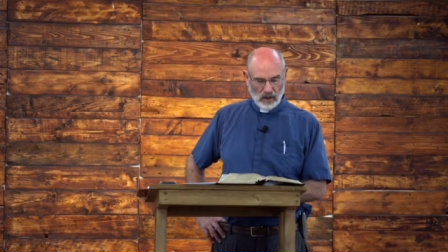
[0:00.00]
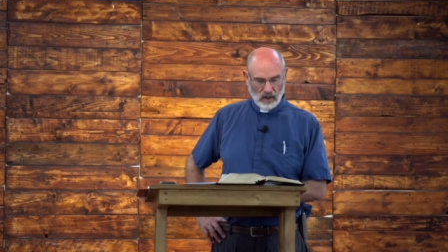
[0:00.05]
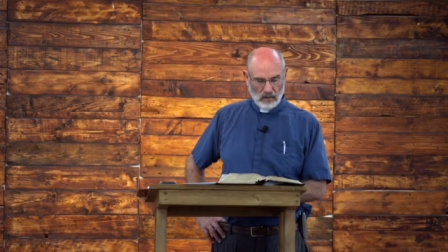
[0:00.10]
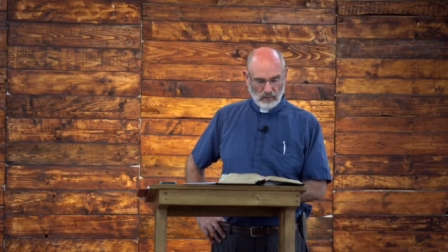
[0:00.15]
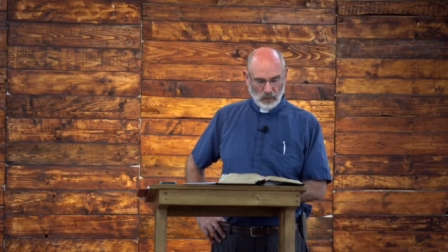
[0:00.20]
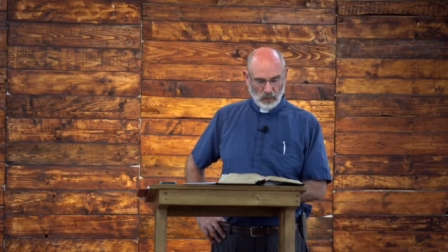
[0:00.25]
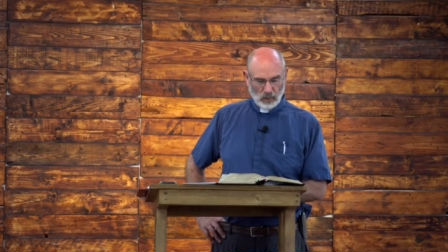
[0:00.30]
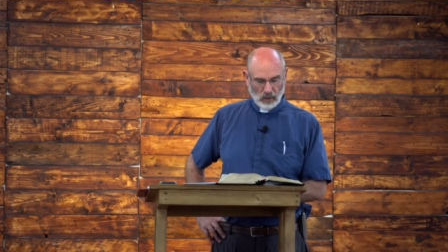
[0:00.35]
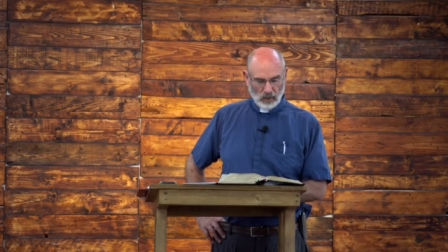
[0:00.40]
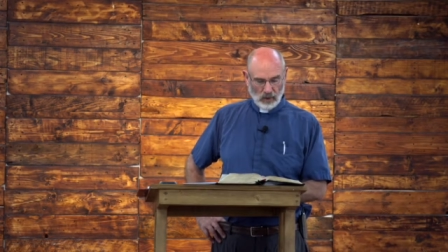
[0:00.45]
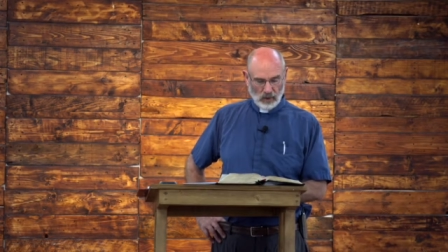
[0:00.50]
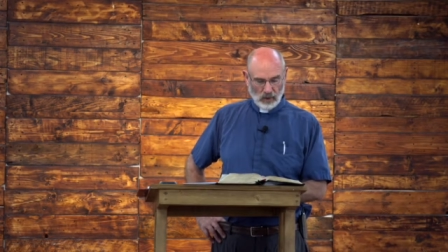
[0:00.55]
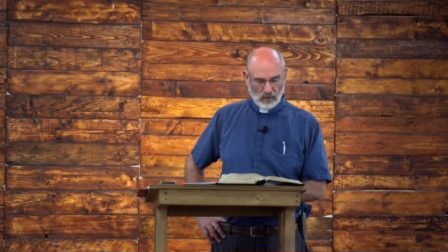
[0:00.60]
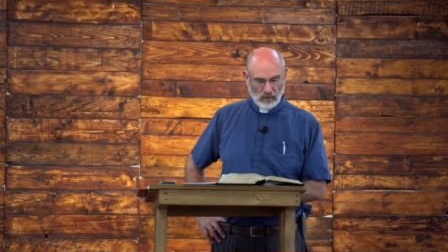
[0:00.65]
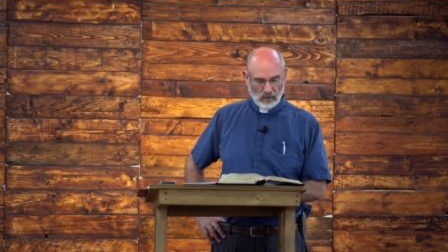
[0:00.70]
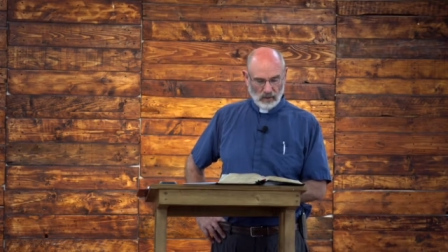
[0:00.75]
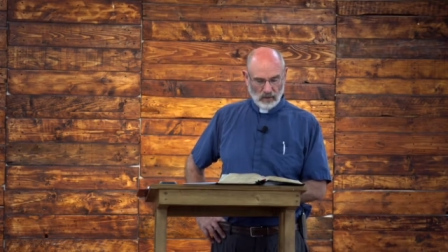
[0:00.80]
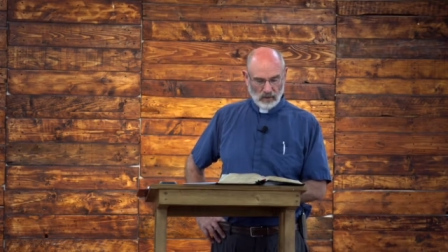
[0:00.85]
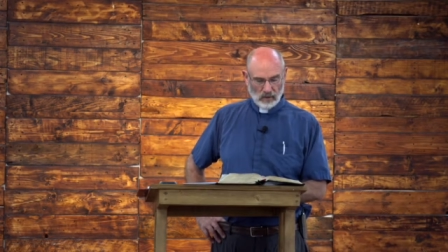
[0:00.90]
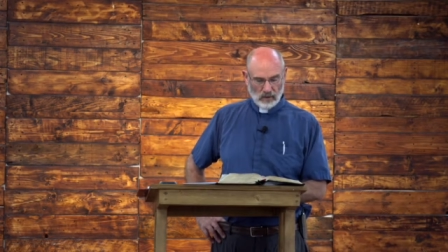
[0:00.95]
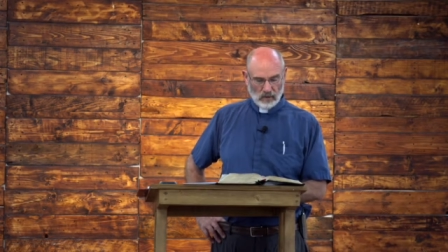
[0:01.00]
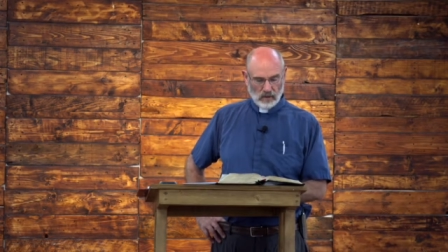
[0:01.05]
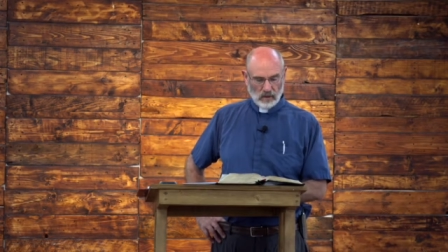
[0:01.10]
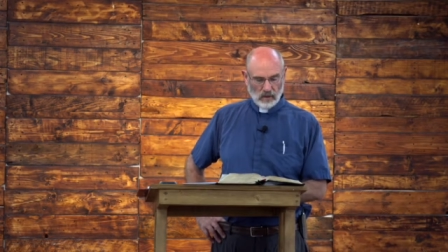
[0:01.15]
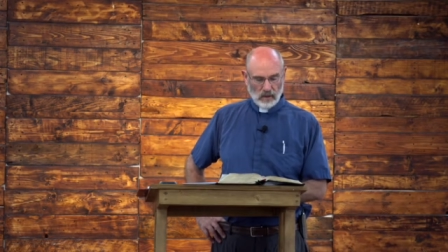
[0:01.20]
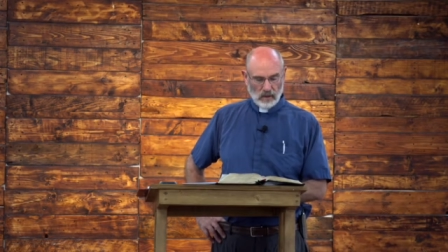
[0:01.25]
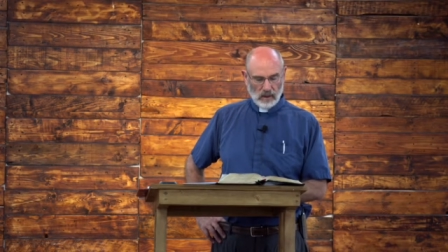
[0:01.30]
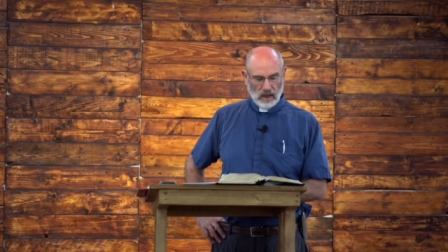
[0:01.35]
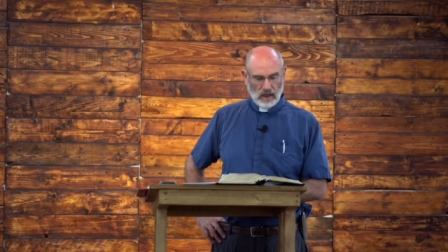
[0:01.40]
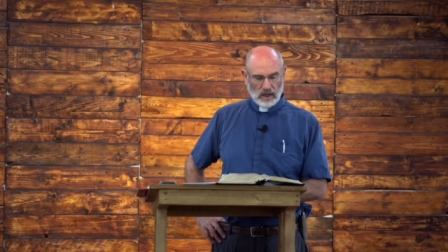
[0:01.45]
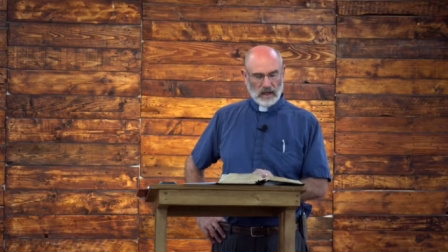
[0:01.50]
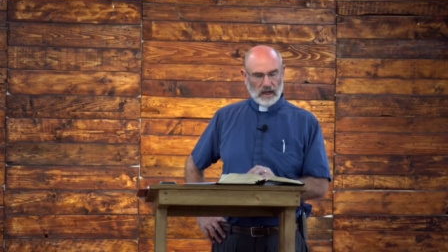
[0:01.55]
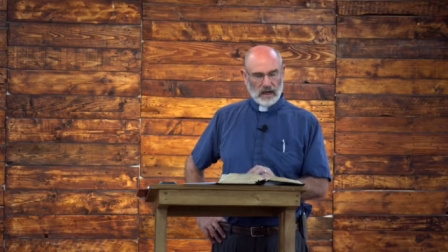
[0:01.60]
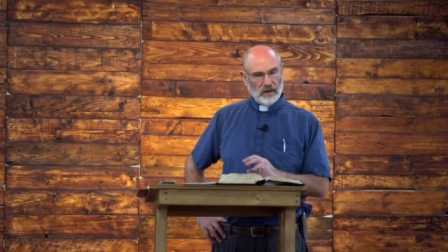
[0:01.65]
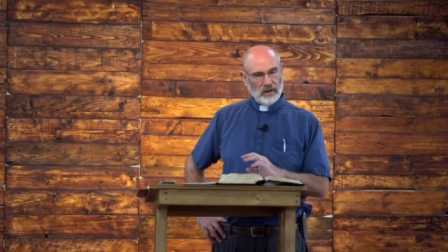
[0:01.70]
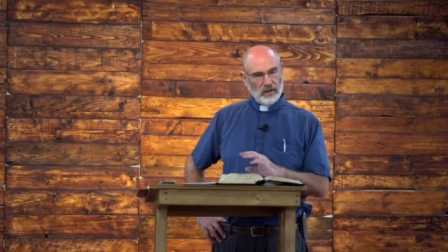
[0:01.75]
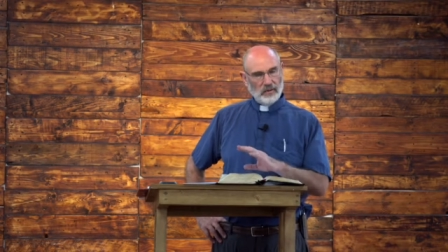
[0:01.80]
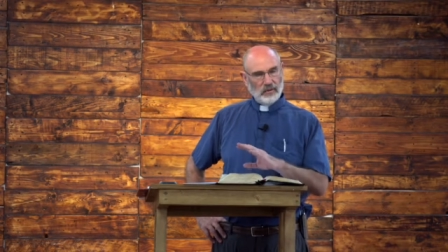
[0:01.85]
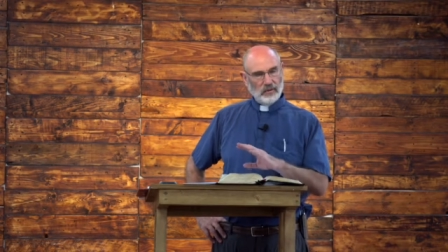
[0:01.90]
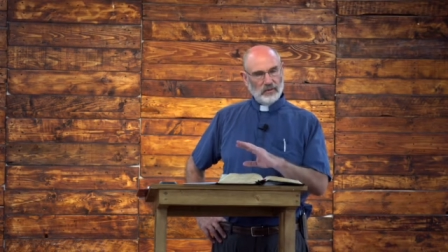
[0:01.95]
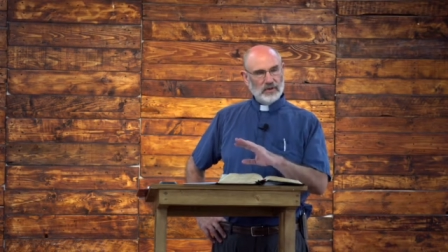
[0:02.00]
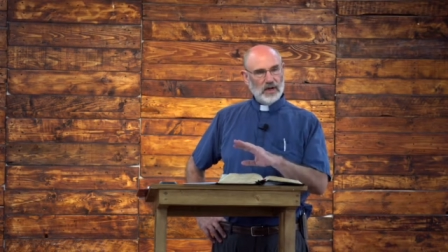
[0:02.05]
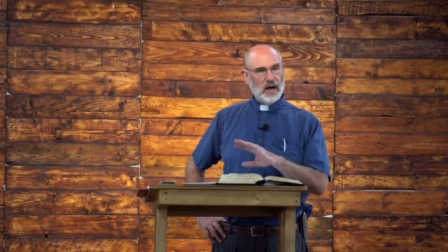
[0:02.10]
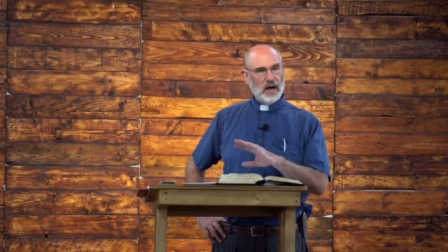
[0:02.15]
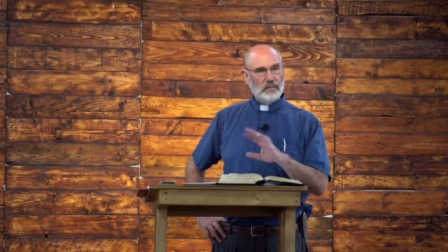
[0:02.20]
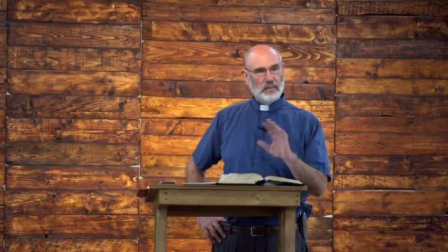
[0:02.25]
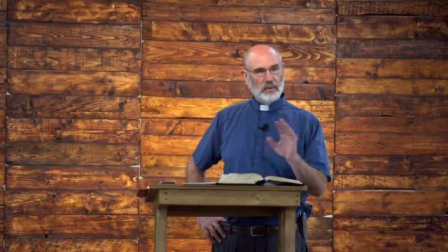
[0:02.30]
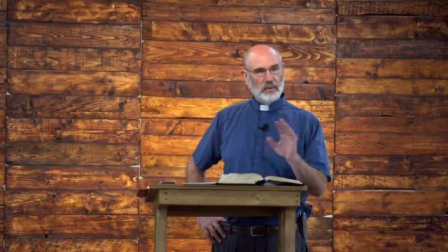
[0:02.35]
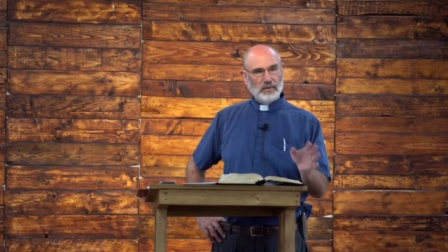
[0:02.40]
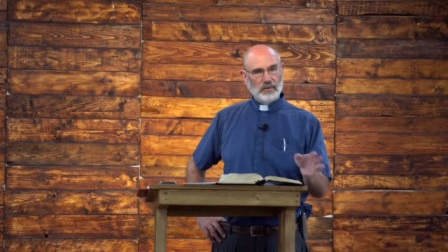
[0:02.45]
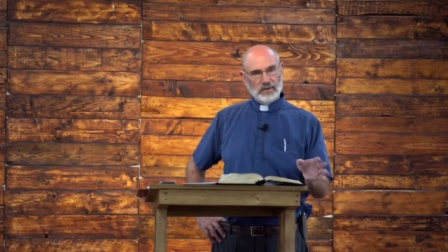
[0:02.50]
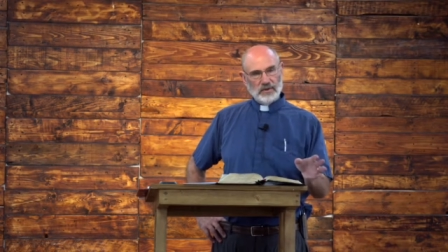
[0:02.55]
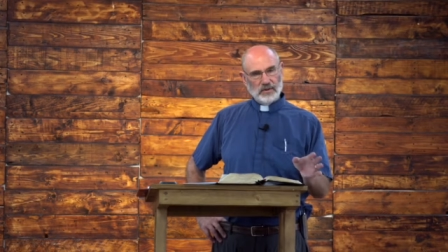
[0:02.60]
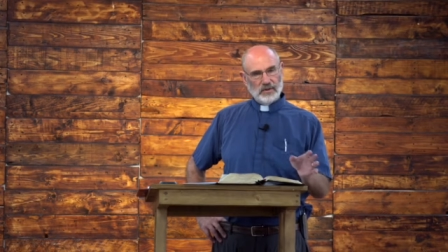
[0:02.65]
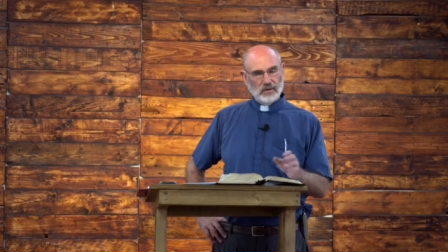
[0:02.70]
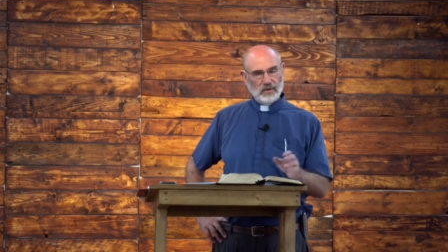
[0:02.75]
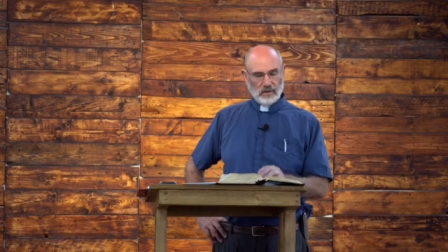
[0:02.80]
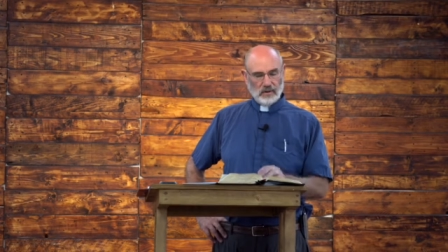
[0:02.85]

poor, a God who topples